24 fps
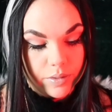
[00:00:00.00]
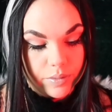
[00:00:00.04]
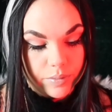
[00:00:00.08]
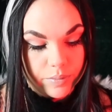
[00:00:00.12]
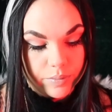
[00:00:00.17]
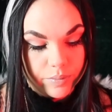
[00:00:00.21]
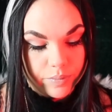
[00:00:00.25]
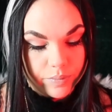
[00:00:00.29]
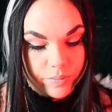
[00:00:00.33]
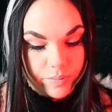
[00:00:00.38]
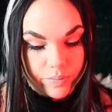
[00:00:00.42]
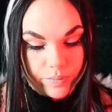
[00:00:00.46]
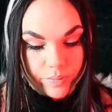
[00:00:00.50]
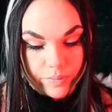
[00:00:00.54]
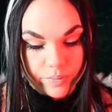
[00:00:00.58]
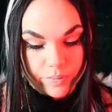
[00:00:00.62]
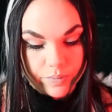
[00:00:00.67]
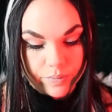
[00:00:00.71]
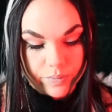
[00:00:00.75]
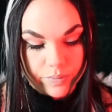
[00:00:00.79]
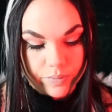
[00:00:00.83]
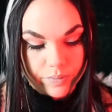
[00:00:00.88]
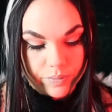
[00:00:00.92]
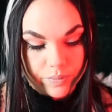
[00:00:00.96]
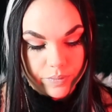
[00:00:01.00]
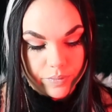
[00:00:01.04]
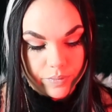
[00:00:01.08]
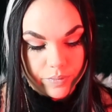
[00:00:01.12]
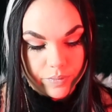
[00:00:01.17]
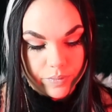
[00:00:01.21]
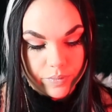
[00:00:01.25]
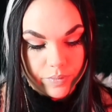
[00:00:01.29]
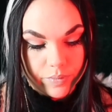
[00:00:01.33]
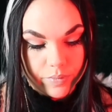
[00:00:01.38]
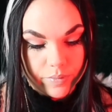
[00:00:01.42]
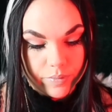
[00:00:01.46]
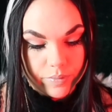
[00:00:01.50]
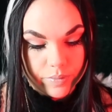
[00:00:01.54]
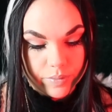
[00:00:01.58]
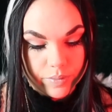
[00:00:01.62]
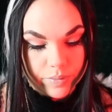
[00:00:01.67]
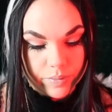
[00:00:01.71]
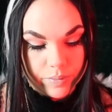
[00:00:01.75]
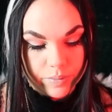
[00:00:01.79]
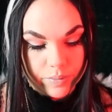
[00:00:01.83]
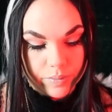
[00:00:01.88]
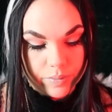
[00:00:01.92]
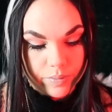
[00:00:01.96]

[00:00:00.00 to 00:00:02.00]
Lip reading: [no speech]